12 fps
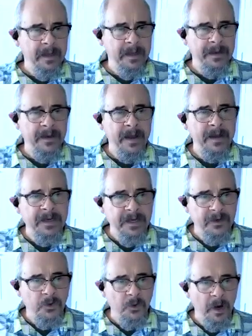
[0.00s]

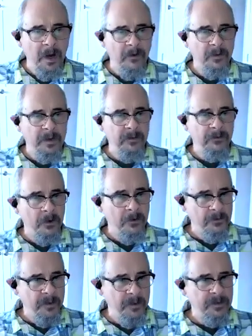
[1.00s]
1912, when he wrote
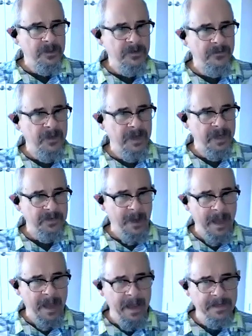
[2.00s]
Remembrance of Things
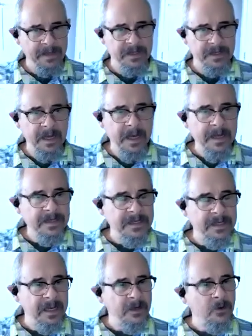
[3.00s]
Past,
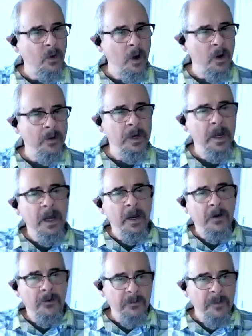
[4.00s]
said, quote,
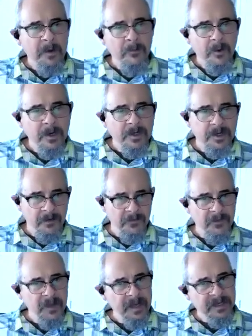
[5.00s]
remembrance
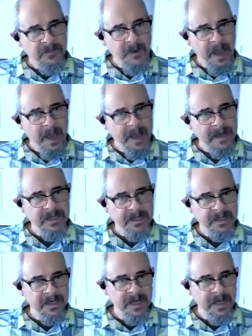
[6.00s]
of things past is